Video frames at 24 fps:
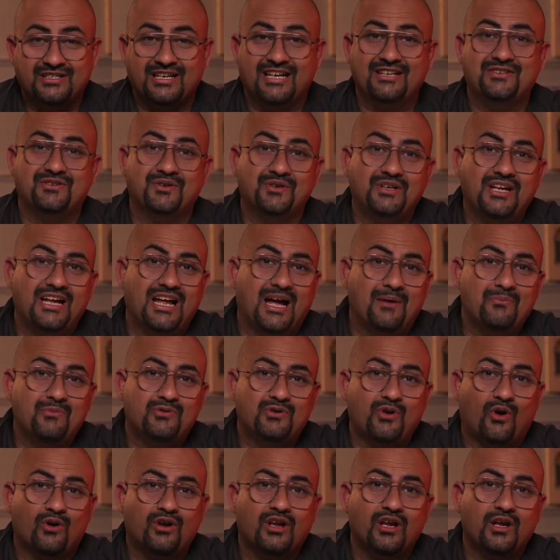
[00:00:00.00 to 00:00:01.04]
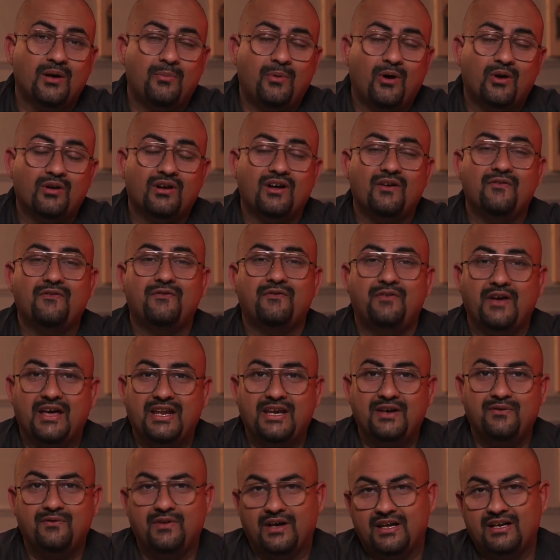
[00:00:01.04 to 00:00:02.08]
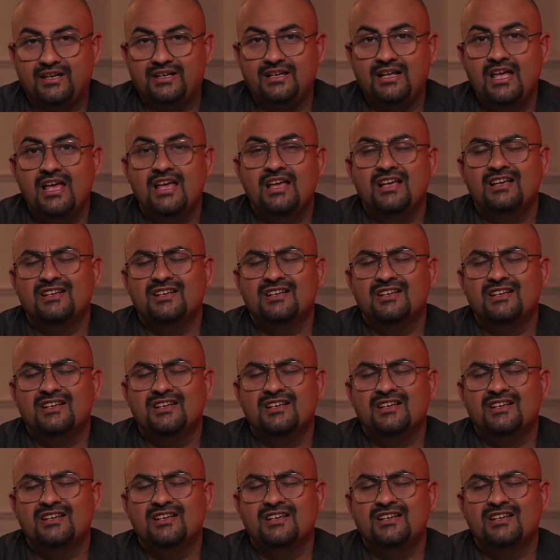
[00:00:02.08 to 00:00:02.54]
and today I'm talking about a very